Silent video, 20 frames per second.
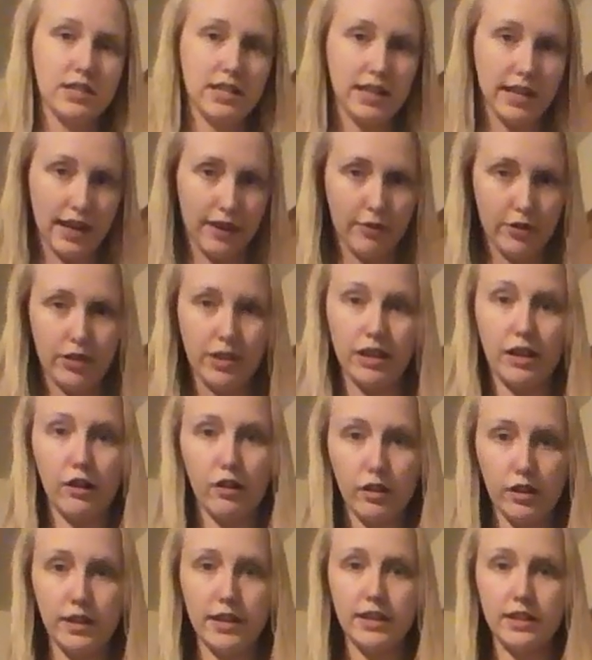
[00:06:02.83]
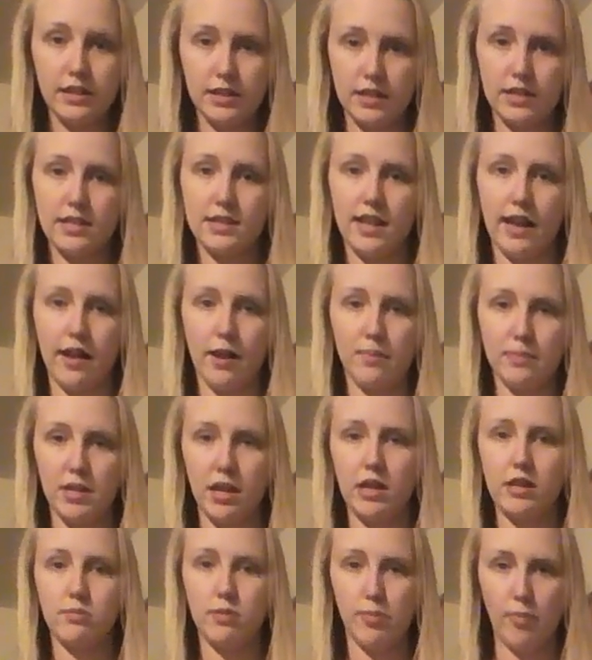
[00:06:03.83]
to get everything cleaned and set up
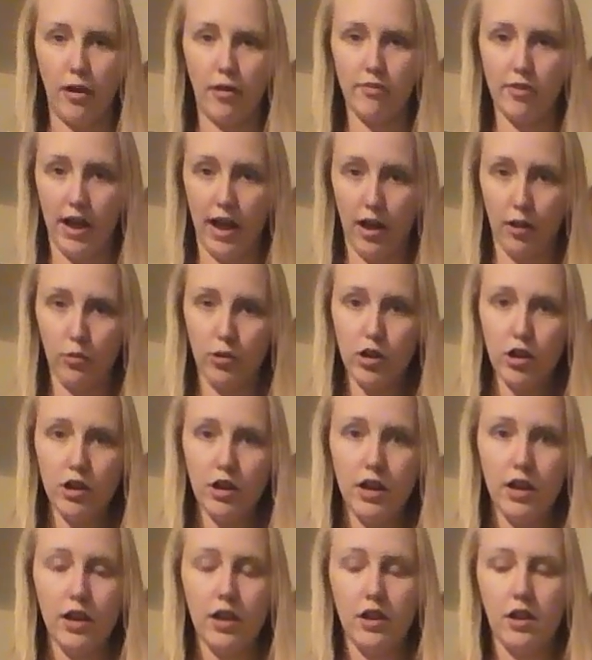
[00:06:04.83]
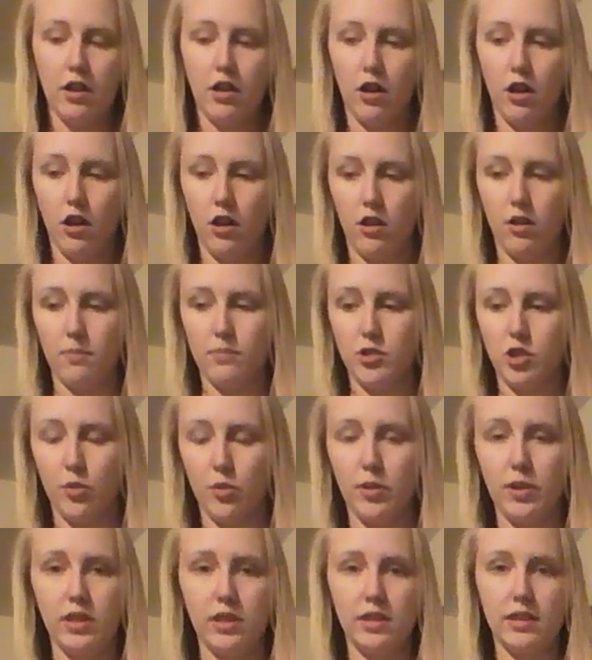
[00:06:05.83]
takes me about an hour.
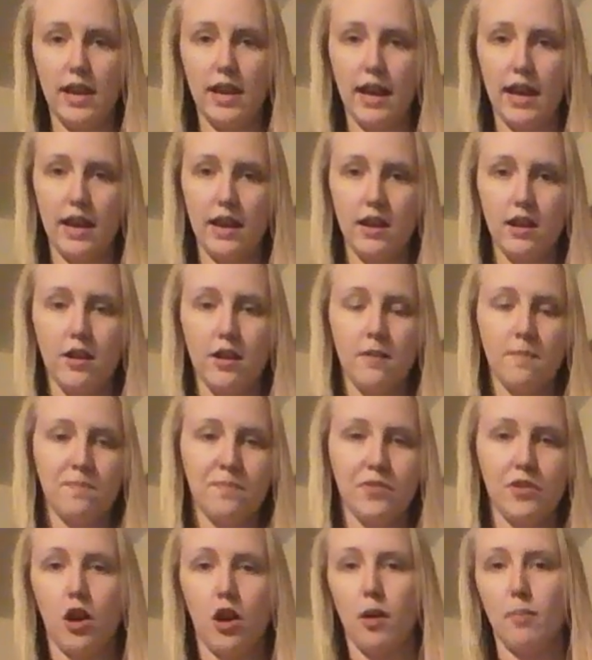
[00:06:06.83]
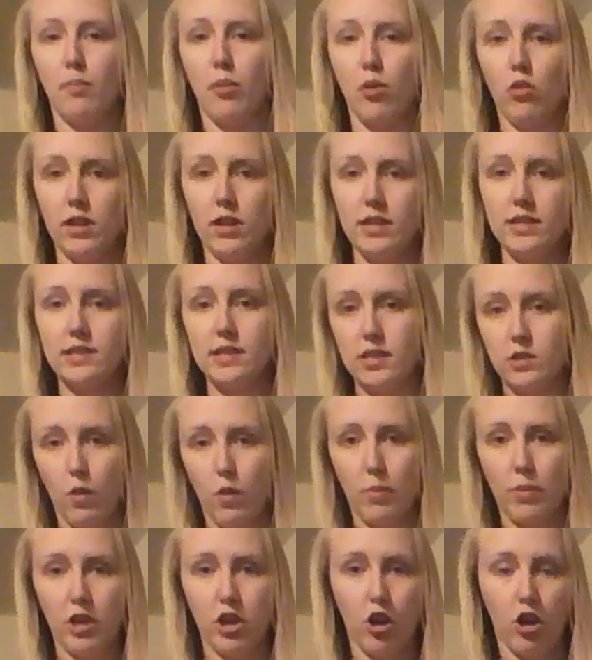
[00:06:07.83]
During the day, a bolus is
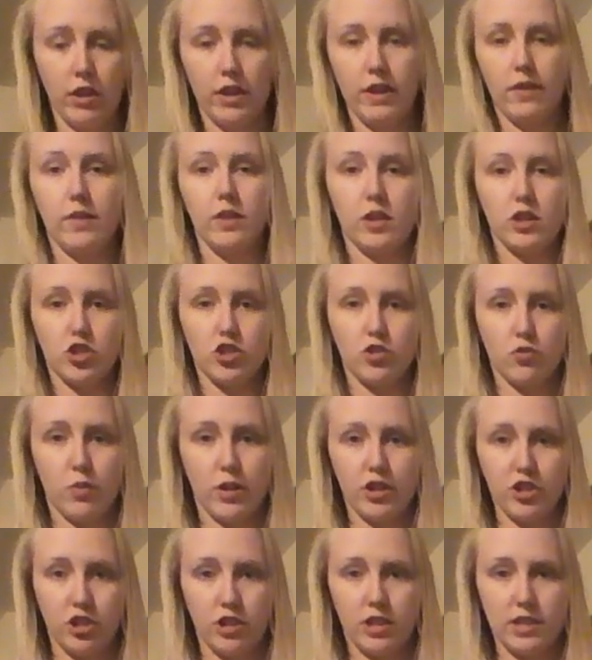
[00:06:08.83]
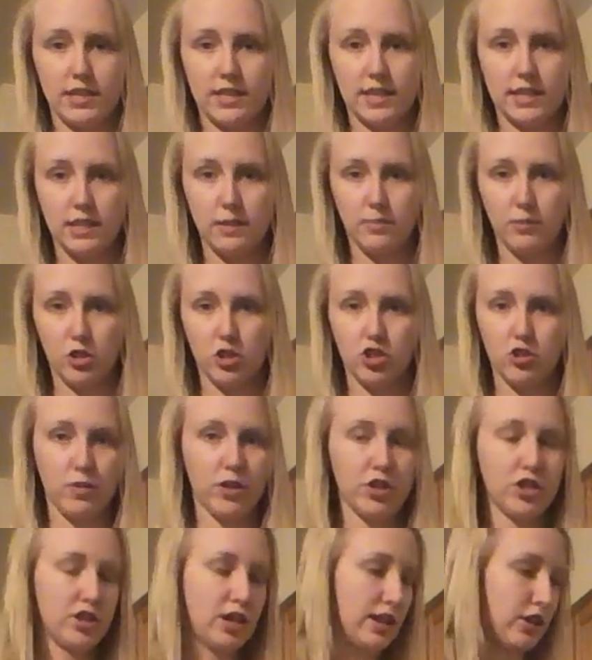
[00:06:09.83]
what we call giving the syringe, and a 60 ml
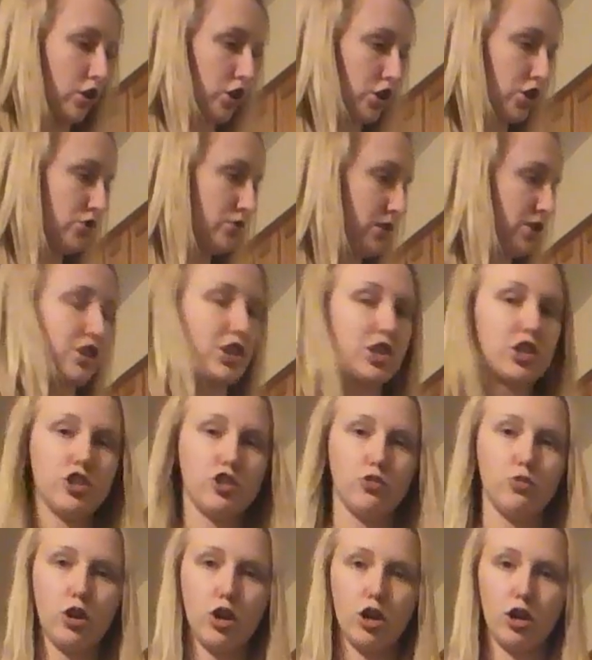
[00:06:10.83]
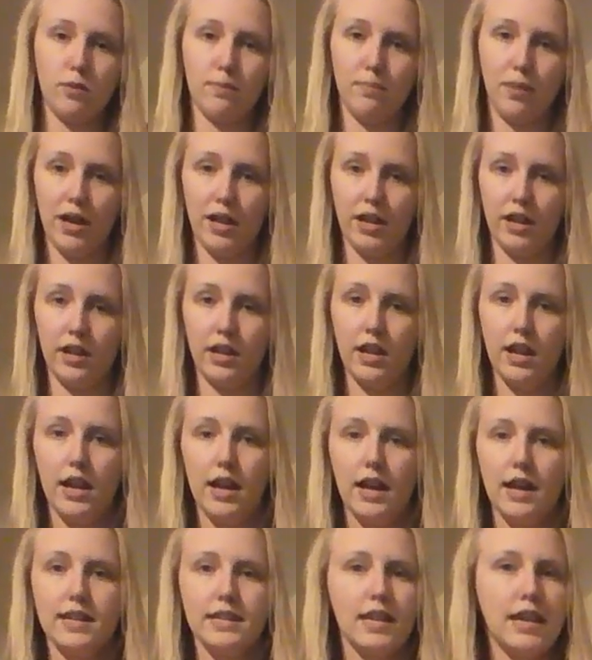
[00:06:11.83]
syringe, that large syringe, into her button.
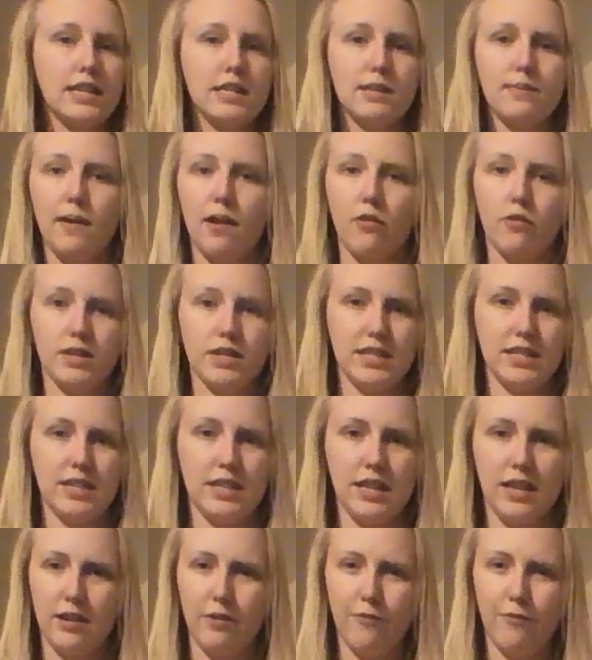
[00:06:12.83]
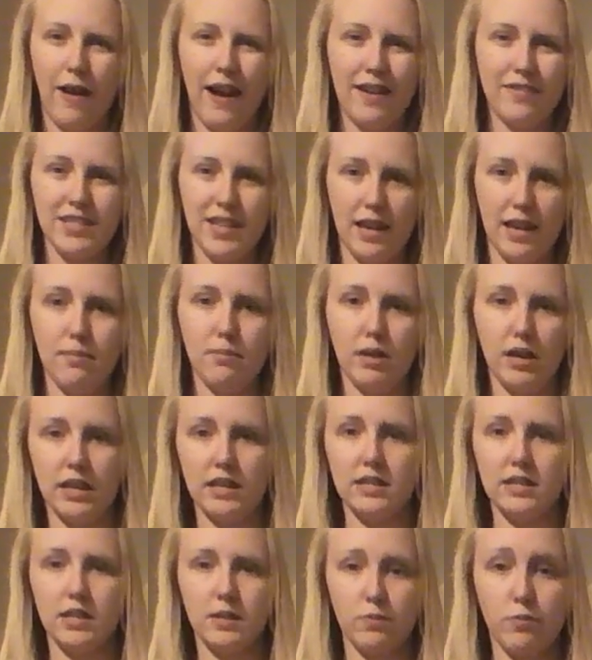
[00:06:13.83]
Takes about 5-10
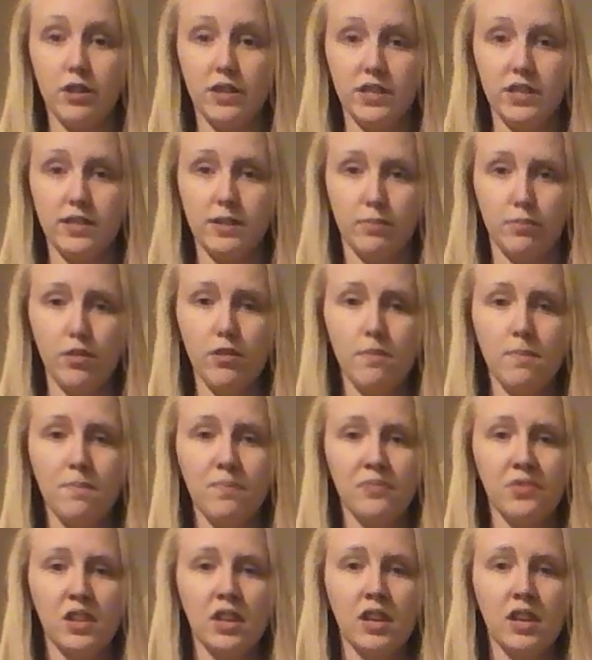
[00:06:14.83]
minutes. It's pretty simple.